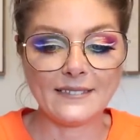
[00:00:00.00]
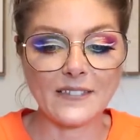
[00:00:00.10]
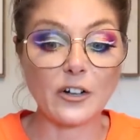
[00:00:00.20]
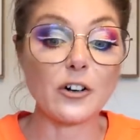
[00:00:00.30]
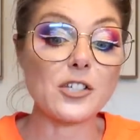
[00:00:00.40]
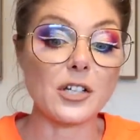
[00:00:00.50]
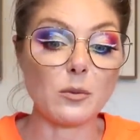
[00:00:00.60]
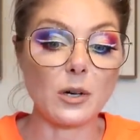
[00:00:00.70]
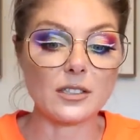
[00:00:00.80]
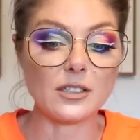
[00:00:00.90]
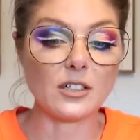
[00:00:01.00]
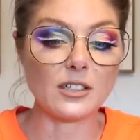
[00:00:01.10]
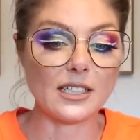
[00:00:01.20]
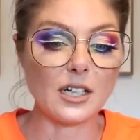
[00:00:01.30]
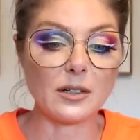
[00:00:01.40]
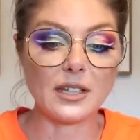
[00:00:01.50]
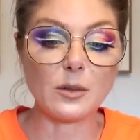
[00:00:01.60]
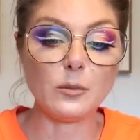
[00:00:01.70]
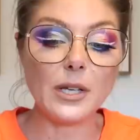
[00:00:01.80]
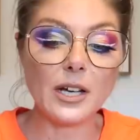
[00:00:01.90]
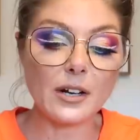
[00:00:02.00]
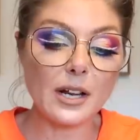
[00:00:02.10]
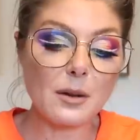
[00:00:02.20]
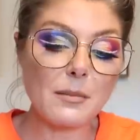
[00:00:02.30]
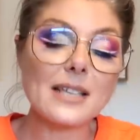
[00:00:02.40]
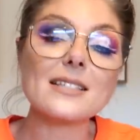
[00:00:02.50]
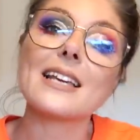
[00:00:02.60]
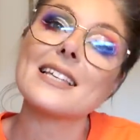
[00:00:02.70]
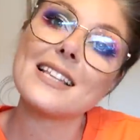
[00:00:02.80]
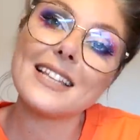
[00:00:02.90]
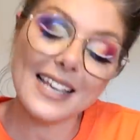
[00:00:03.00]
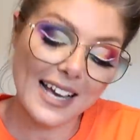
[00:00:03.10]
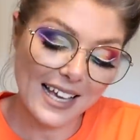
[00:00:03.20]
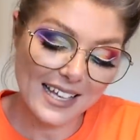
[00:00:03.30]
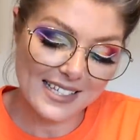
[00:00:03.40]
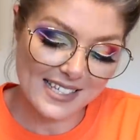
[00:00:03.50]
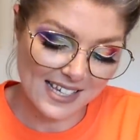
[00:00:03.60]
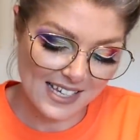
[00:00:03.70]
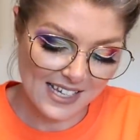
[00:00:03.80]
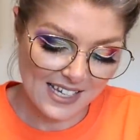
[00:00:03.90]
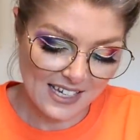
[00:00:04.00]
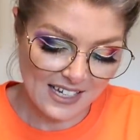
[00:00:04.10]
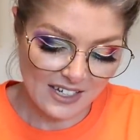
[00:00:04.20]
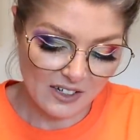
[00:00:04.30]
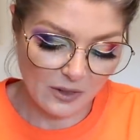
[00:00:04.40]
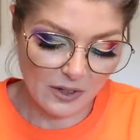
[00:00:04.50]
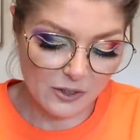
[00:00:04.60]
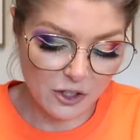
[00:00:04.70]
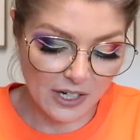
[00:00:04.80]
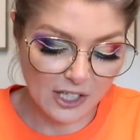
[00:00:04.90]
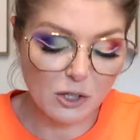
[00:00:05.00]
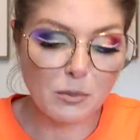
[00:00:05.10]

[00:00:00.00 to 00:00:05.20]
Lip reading: Ricardo's gonna walk the dog now. And then we are gonna make some quesadillas. We are trying to